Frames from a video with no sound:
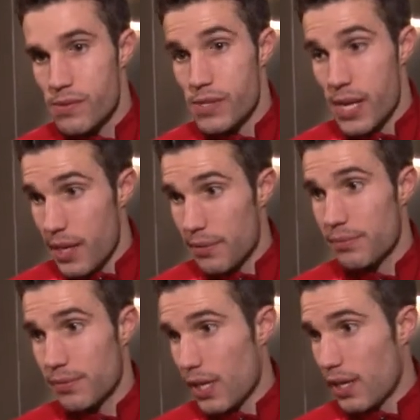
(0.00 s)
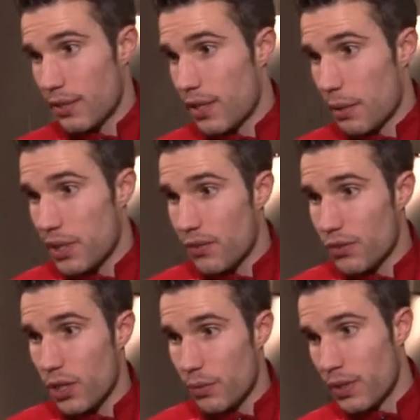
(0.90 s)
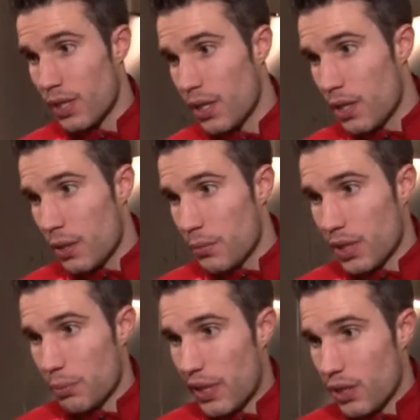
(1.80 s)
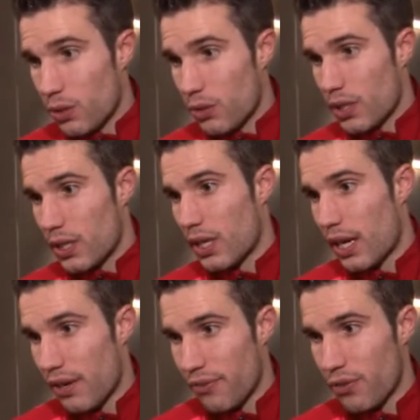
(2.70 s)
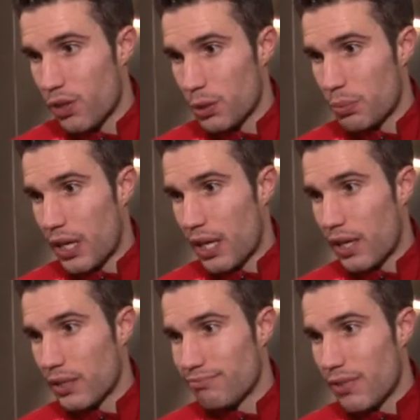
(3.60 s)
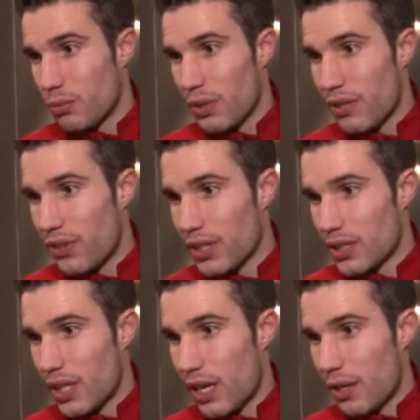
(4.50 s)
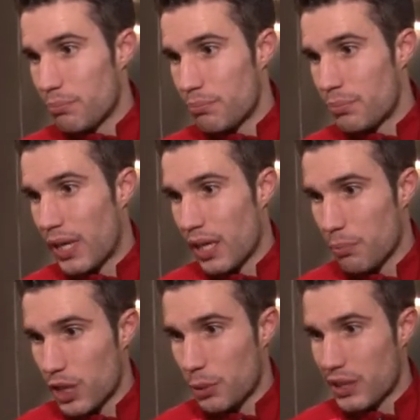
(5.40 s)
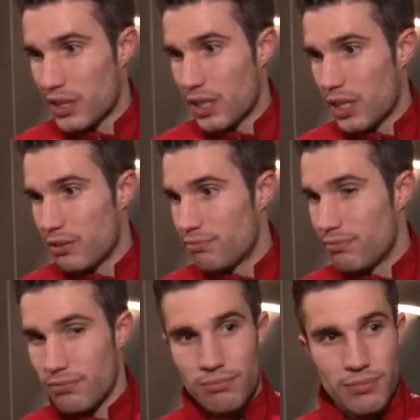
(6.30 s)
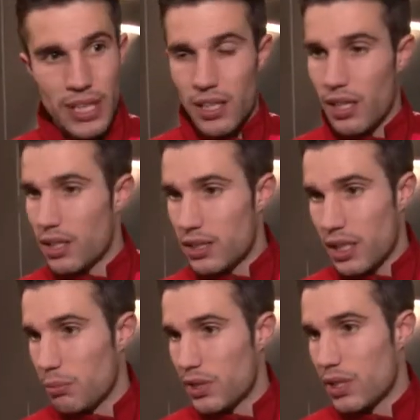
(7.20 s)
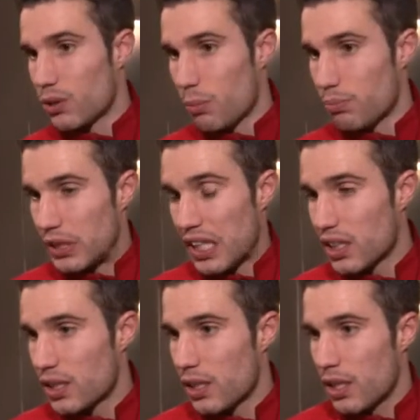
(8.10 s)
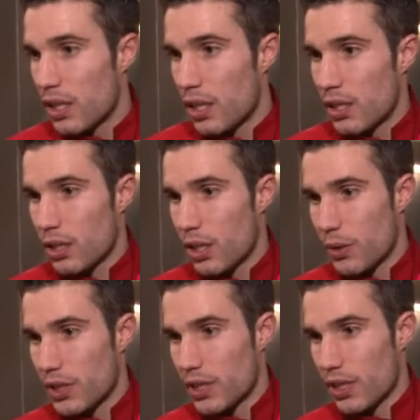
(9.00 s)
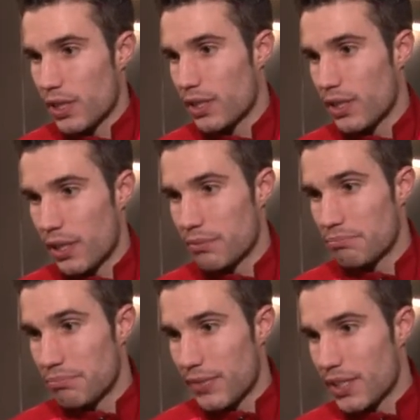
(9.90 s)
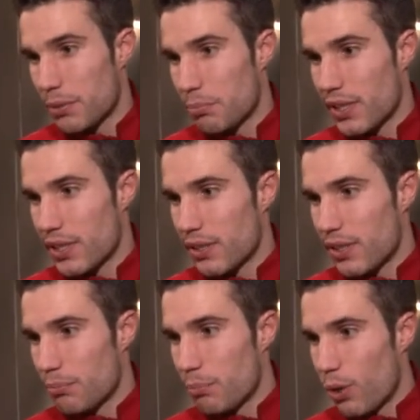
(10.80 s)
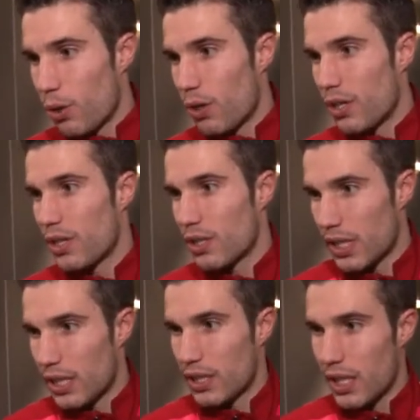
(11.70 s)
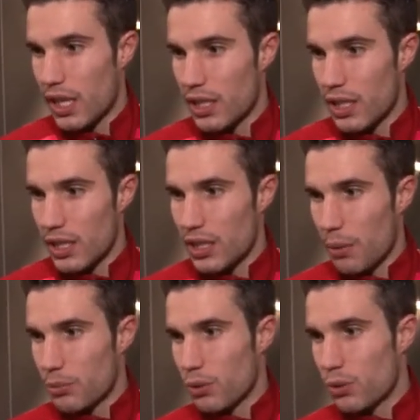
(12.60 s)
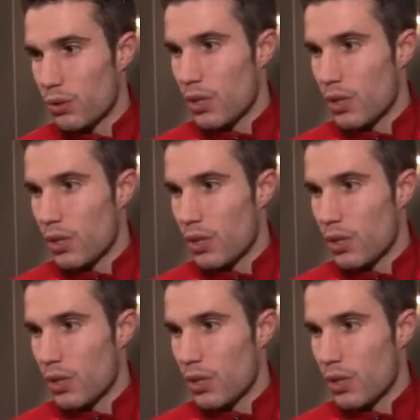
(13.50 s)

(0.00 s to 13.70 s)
Yeah, I believe so. Because Man U are first, but I don't really think that they're playing much better than any other teams in the top 6. So it's a bit more than other years, up to